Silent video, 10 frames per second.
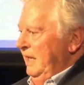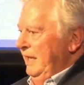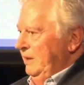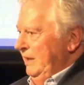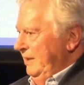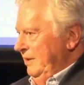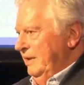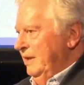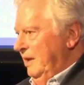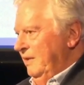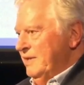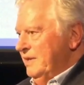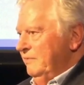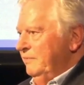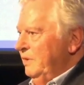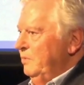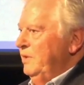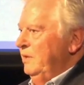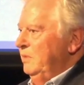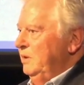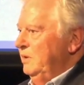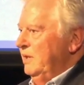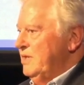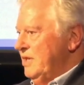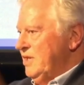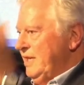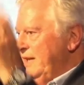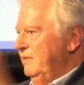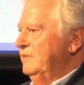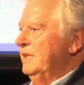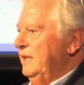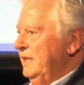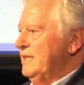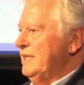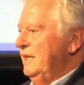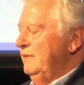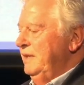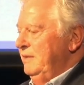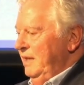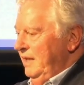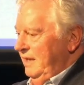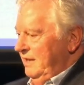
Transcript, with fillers: He got out of the car, He's in a filthy mood, and there's a stack of tyres there, and he hit